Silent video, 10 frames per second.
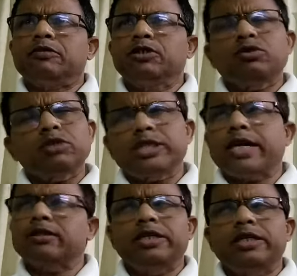he should
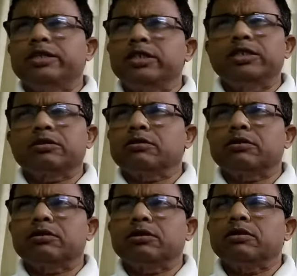check the entries
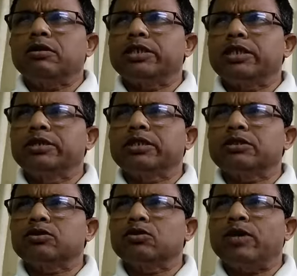or
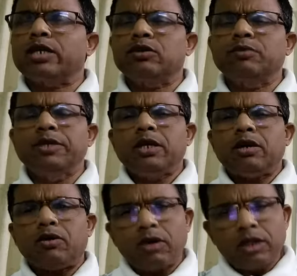transactions of work of
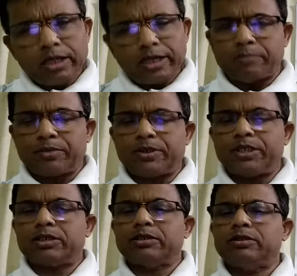all the
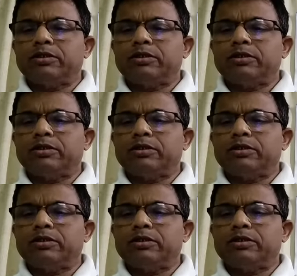employees.